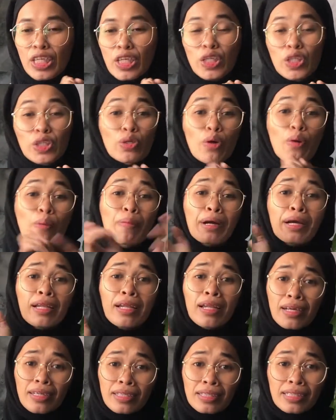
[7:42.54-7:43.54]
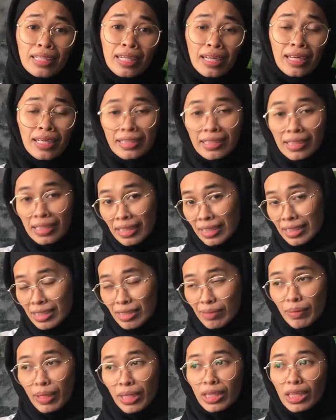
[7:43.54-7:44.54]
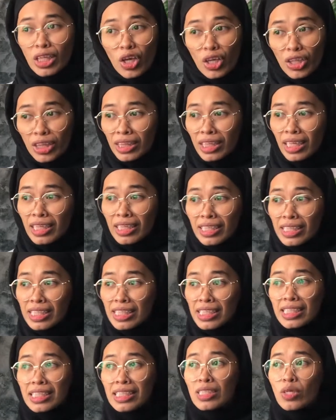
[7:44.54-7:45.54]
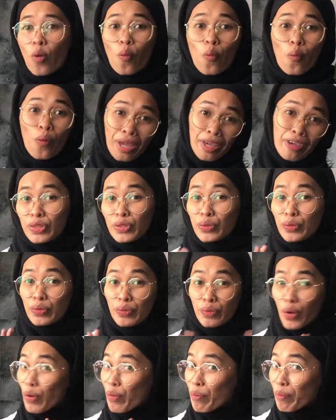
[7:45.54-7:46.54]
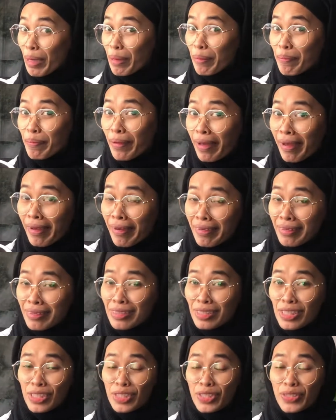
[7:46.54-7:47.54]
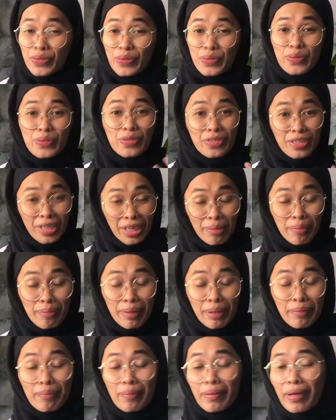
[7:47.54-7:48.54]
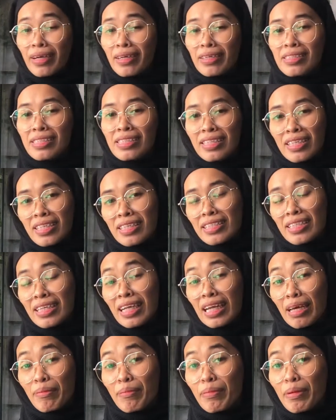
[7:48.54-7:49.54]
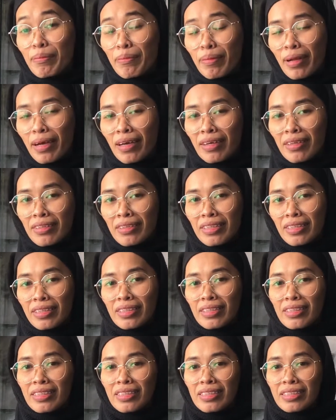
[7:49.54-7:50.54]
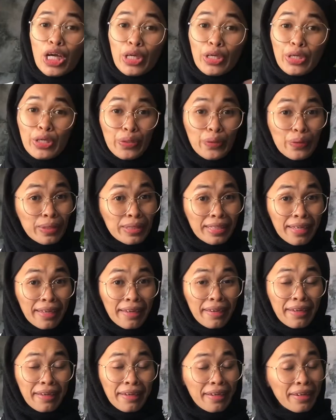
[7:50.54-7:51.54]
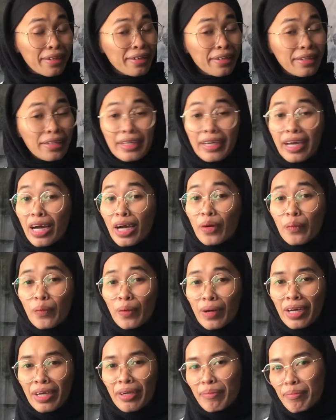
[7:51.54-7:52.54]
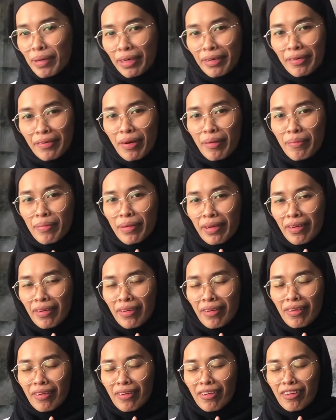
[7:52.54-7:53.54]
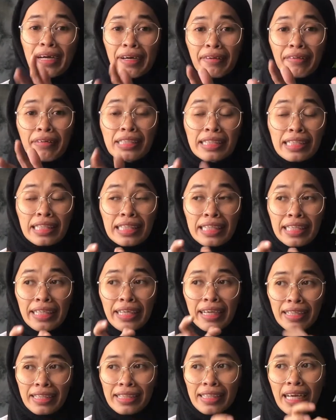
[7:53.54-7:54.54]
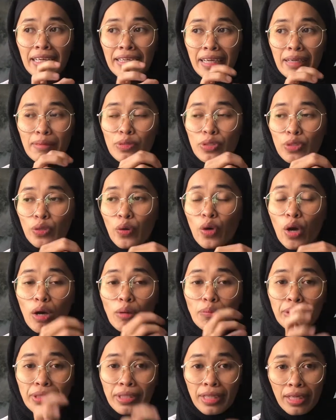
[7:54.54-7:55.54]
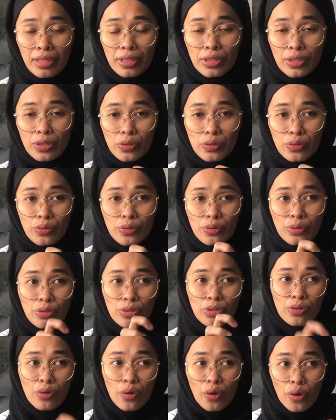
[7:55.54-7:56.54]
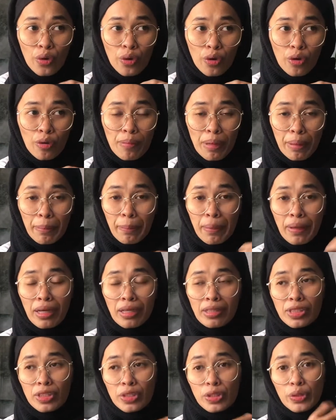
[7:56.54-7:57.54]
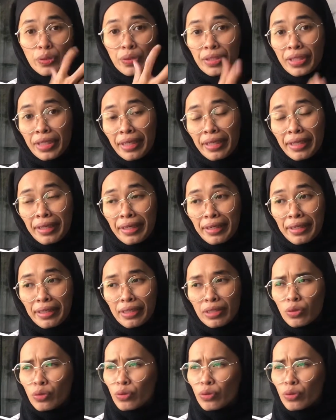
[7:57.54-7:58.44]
So my last but not the least way to grow my plants, to train my plants as a climbing plant, is using a DIY macrame. Currently, guys, I am so obsessed to grow my plants using